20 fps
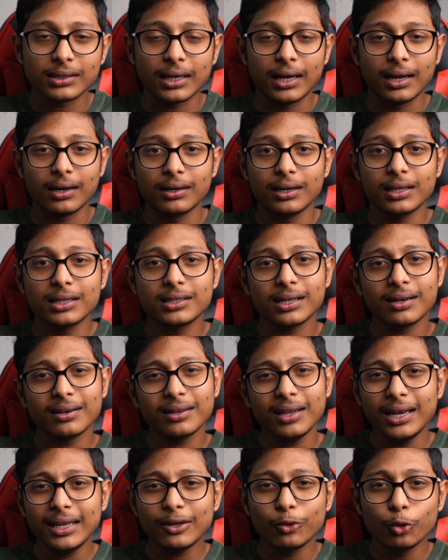and it's a
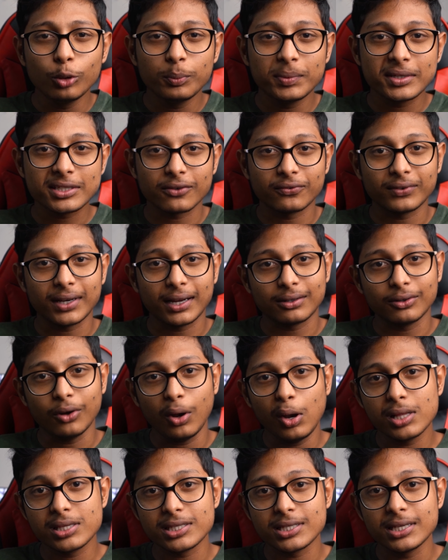really cool piece of
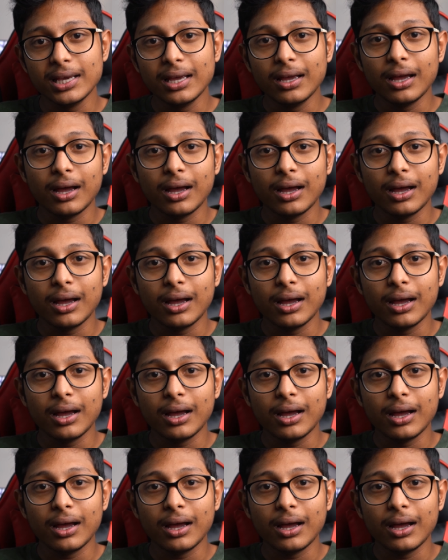technology,